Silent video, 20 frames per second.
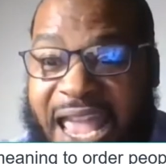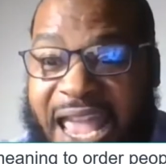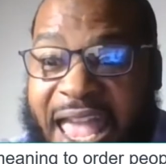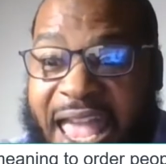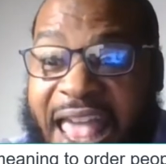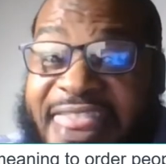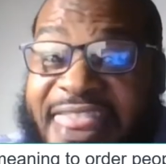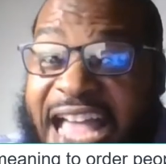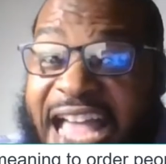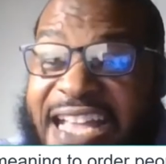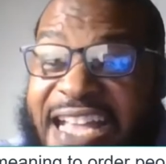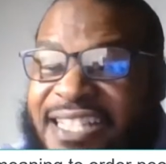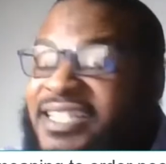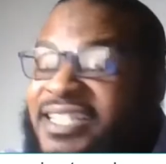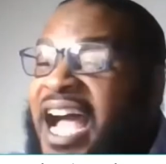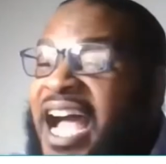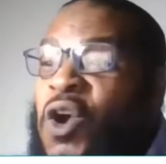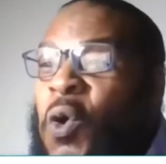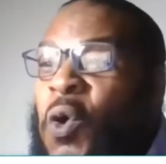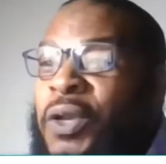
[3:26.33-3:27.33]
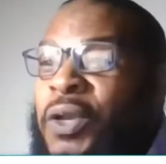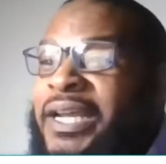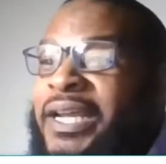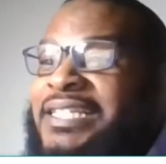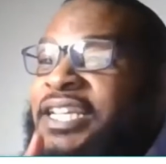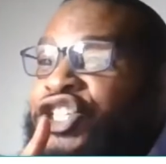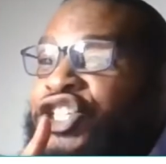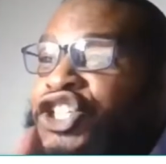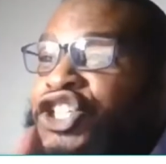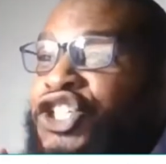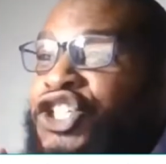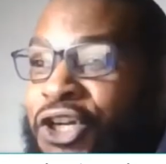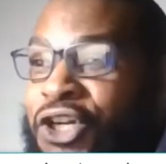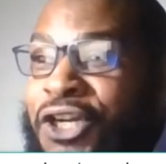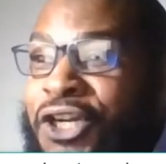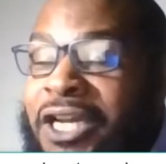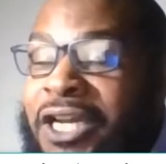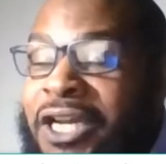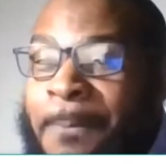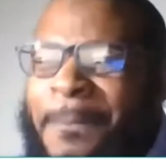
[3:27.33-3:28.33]
That is not only is it
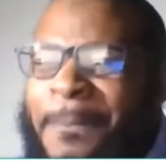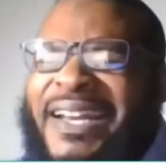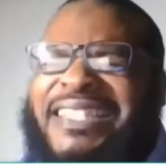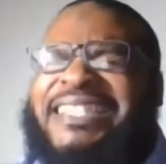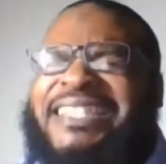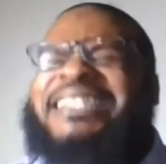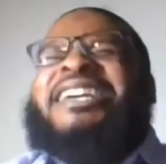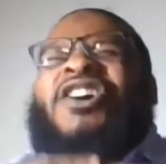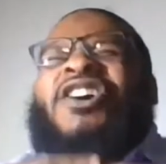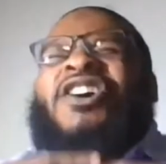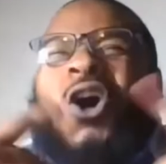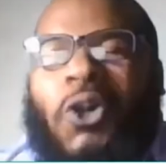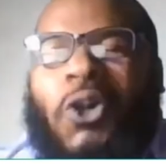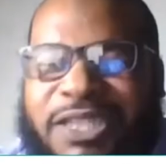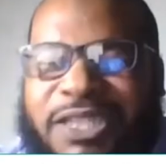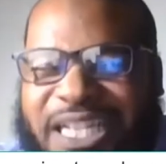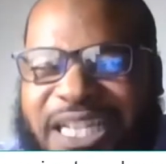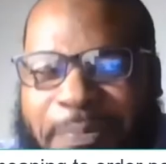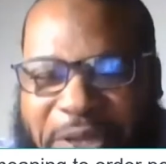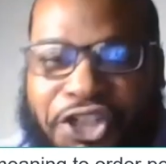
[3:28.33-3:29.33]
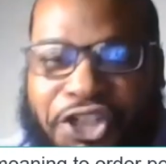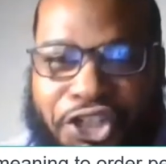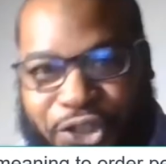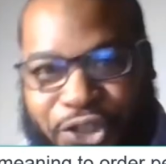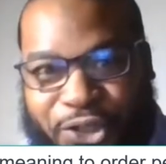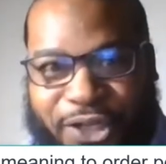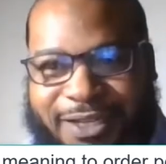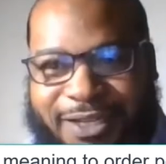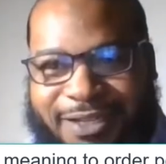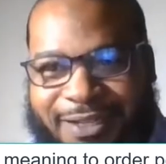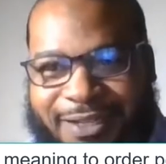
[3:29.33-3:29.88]
shirk, but it's the ultimate shirk.